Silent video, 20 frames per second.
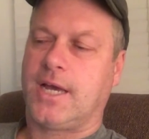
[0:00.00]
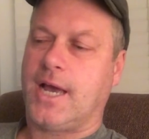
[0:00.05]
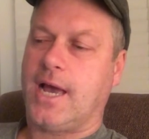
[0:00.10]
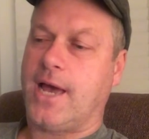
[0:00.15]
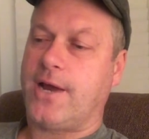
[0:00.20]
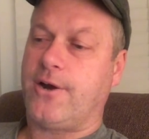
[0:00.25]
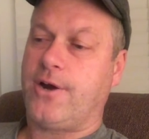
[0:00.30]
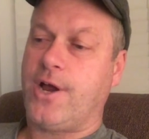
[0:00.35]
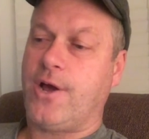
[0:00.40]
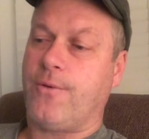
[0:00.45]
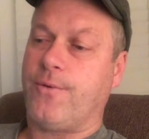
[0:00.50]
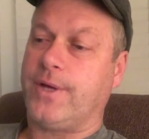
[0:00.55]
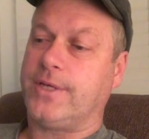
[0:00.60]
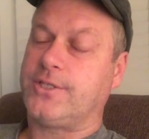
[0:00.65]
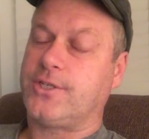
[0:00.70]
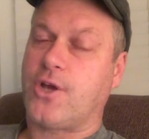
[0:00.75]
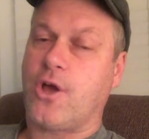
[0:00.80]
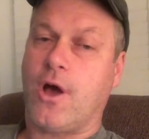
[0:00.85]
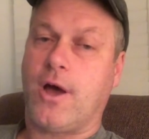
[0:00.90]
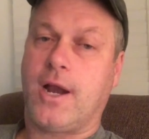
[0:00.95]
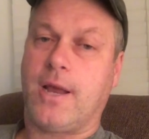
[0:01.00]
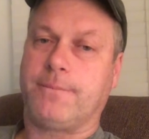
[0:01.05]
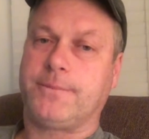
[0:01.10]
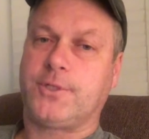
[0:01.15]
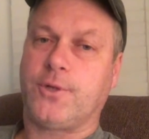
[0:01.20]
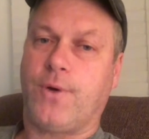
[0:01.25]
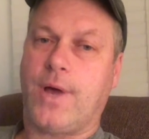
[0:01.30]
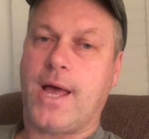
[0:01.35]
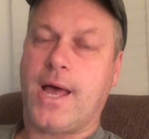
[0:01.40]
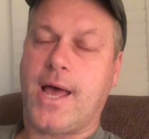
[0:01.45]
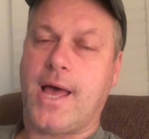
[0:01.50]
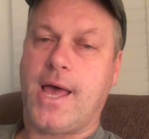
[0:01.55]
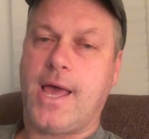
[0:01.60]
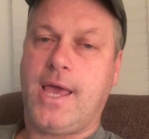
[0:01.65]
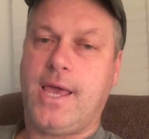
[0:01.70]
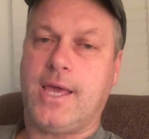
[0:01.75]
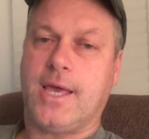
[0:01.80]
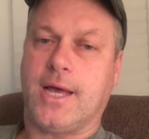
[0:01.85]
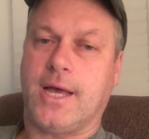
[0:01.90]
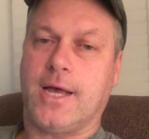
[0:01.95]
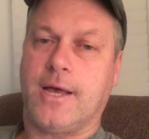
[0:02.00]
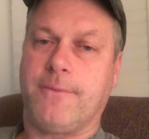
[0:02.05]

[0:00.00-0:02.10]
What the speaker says: I don't know, it's gone up so high.